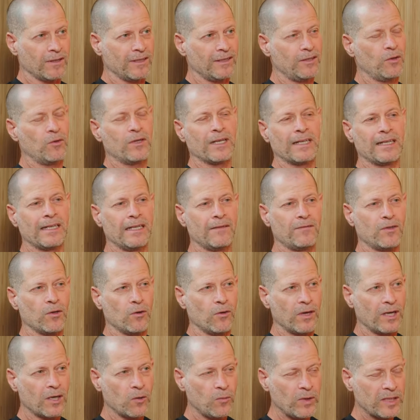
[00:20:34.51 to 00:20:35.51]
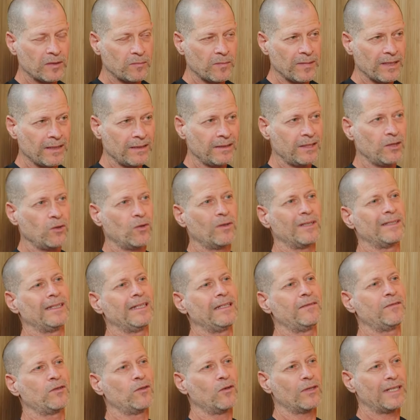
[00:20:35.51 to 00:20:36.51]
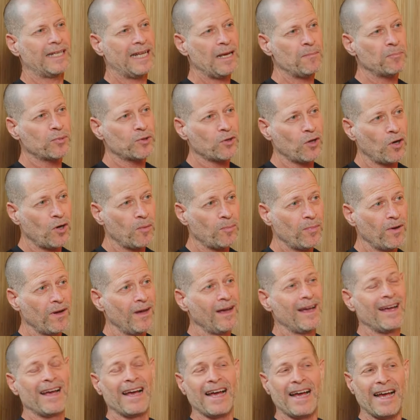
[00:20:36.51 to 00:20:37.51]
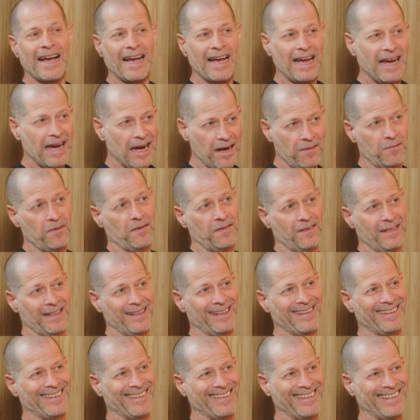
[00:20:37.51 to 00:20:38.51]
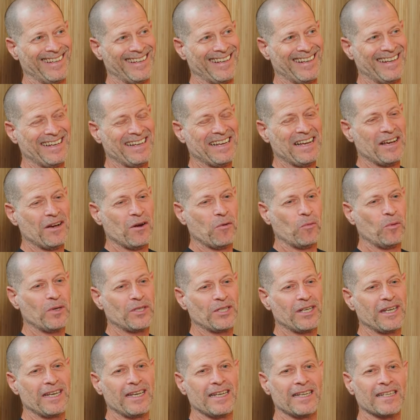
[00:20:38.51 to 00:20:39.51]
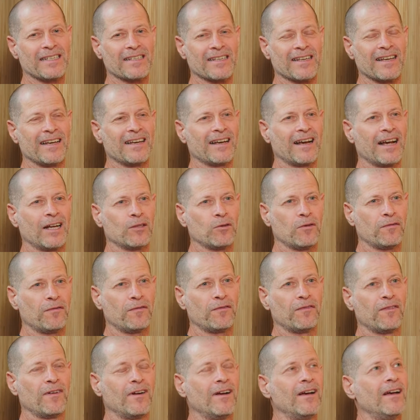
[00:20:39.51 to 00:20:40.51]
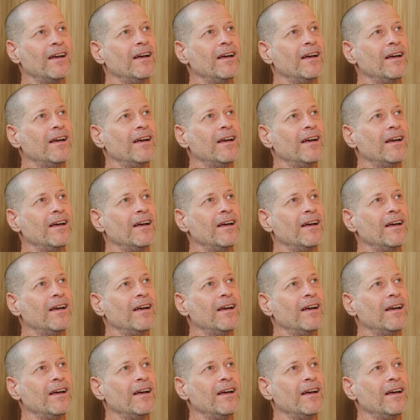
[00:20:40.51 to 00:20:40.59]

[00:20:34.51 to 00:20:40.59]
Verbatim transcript: You can leave your equipment, you can leave your laptop, everything. Yeah, which is kind of